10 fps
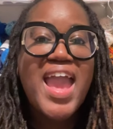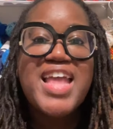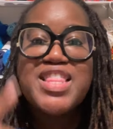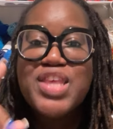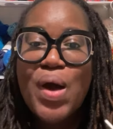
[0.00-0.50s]

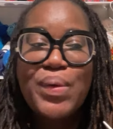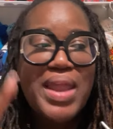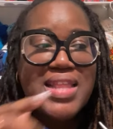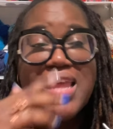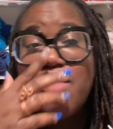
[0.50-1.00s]
And don't
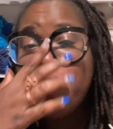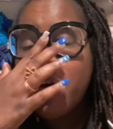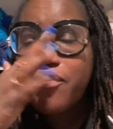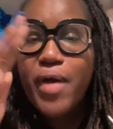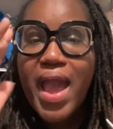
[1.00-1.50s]
let that
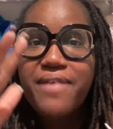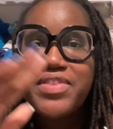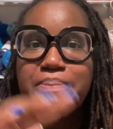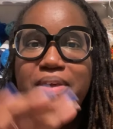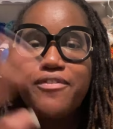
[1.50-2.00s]
ruffle have
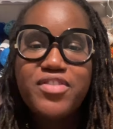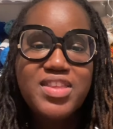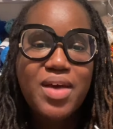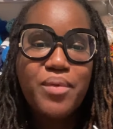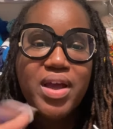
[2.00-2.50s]
to be for
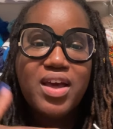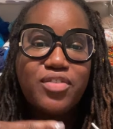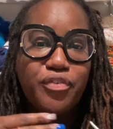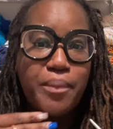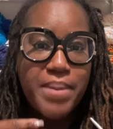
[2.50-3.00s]
someone.
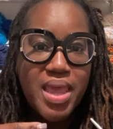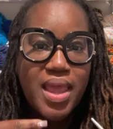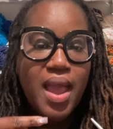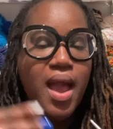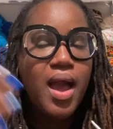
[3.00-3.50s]
Because for
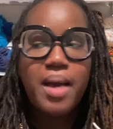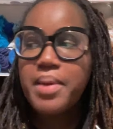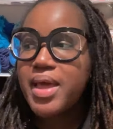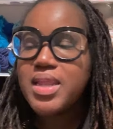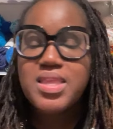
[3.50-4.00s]
me, I'm
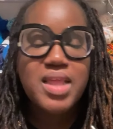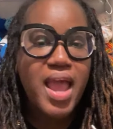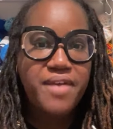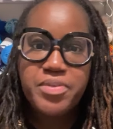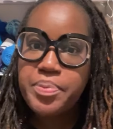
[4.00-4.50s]
like, listen, I
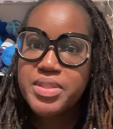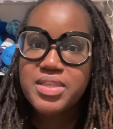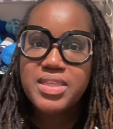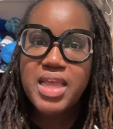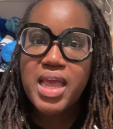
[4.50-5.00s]
have to put
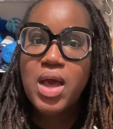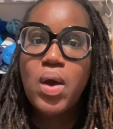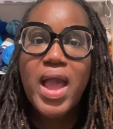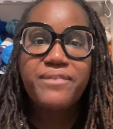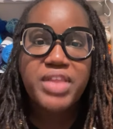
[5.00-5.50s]
this down,
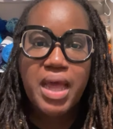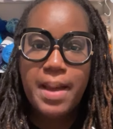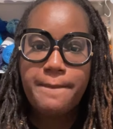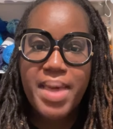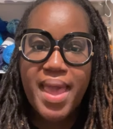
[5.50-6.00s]
have to
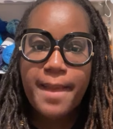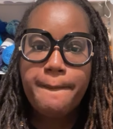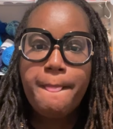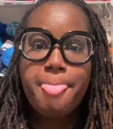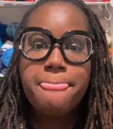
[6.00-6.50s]
come back.
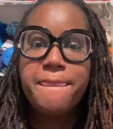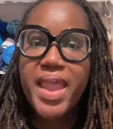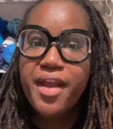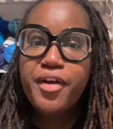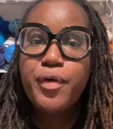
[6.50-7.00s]

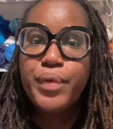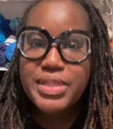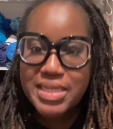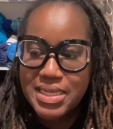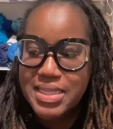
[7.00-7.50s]
They're going
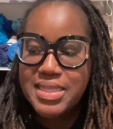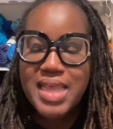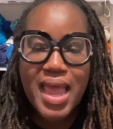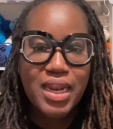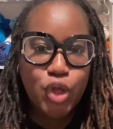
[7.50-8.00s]
to get this
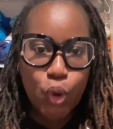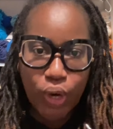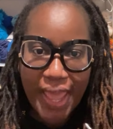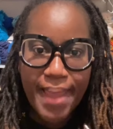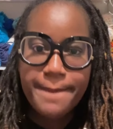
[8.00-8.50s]
hat a little
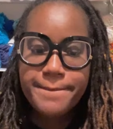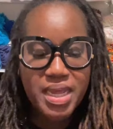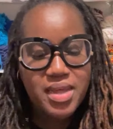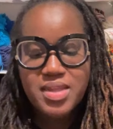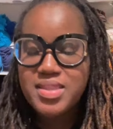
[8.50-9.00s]
late,
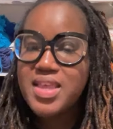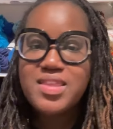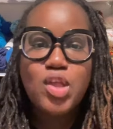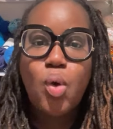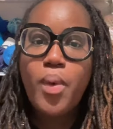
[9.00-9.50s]
because it's
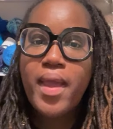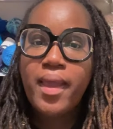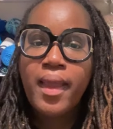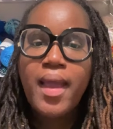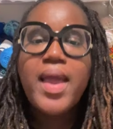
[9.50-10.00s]
no
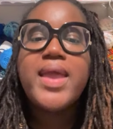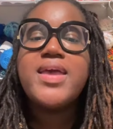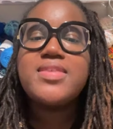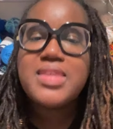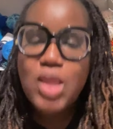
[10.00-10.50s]
way.
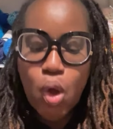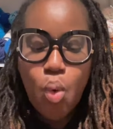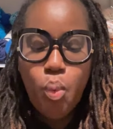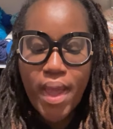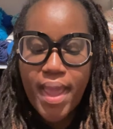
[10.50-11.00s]
It's no
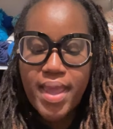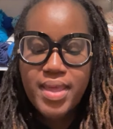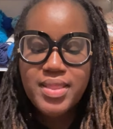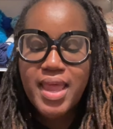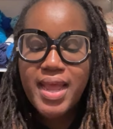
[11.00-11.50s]
way
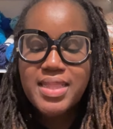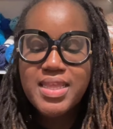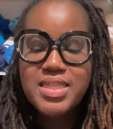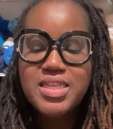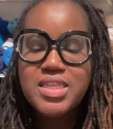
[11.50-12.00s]
that I
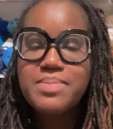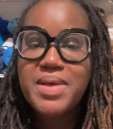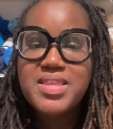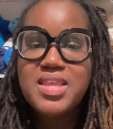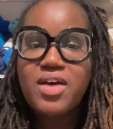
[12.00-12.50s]
did this to
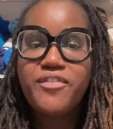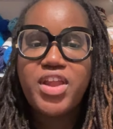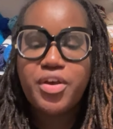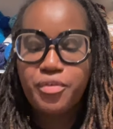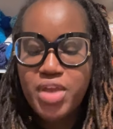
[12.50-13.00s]
myself and
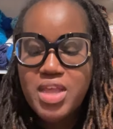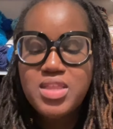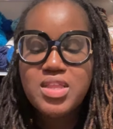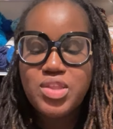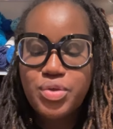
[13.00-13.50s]
agreed
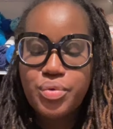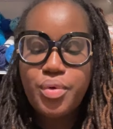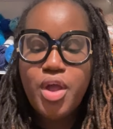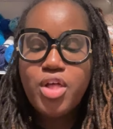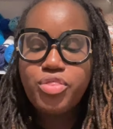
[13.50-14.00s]
to do
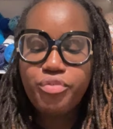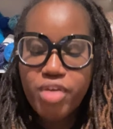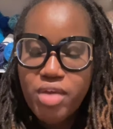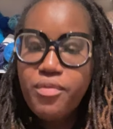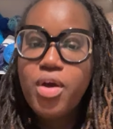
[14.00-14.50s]

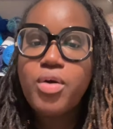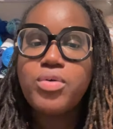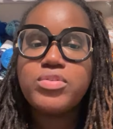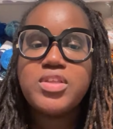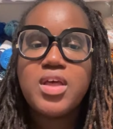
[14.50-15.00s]
3
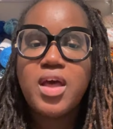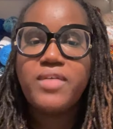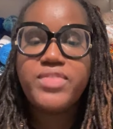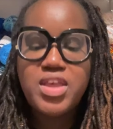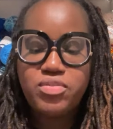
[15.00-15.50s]
rows
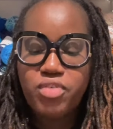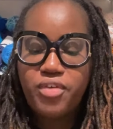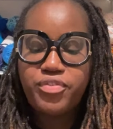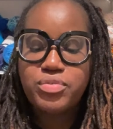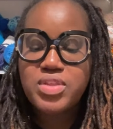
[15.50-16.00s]
of these
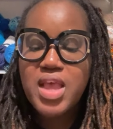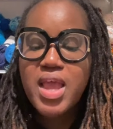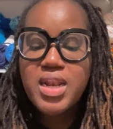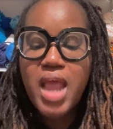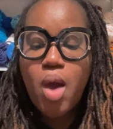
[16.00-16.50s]
ruffles.
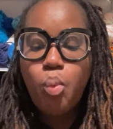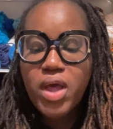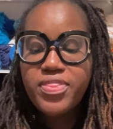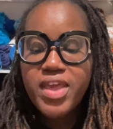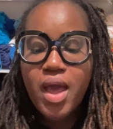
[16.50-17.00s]
Now,
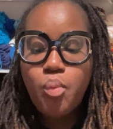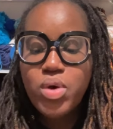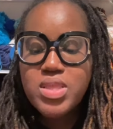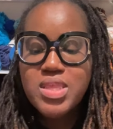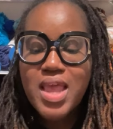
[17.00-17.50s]
one thing I
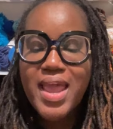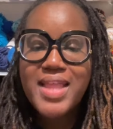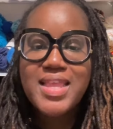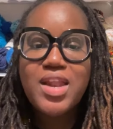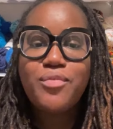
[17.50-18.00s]
would say, I
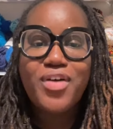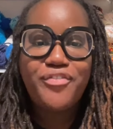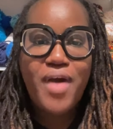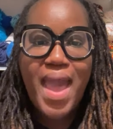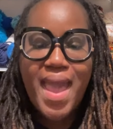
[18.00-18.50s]
did a
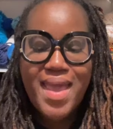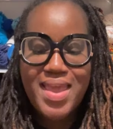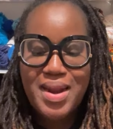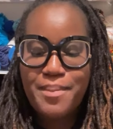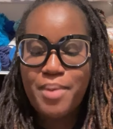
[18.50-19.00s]
ruffle hat,
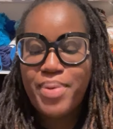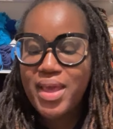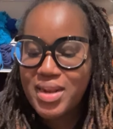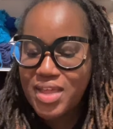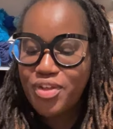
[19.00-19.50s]
and I'm going to pick
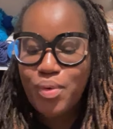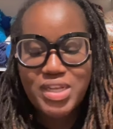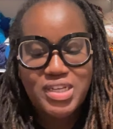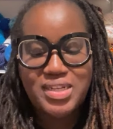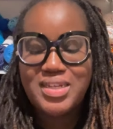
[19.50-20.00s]
another
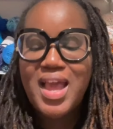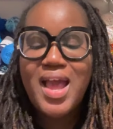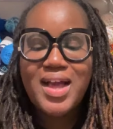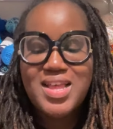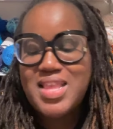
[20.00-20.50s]
question
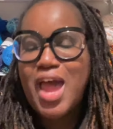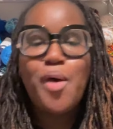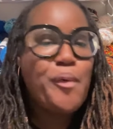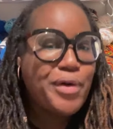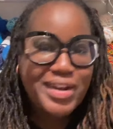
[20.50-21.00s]
because I
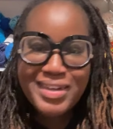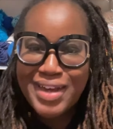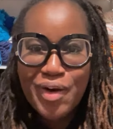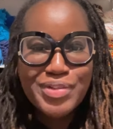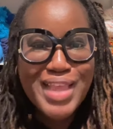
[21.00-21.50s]
don't want to
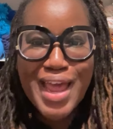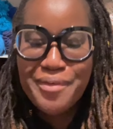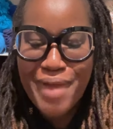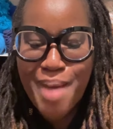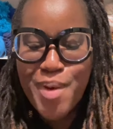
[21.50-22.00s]
go down a
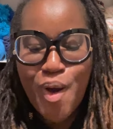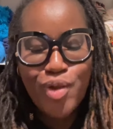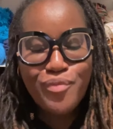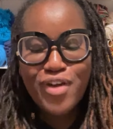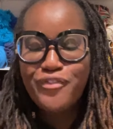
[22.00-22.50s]
rabbit hole
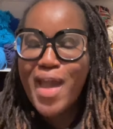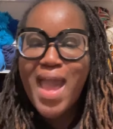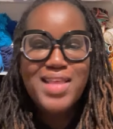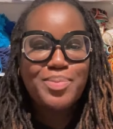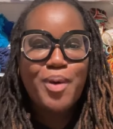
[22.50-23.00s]
of ruffle
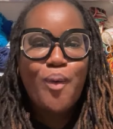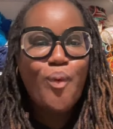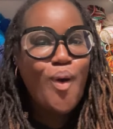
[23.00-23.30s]
hats. But whoo,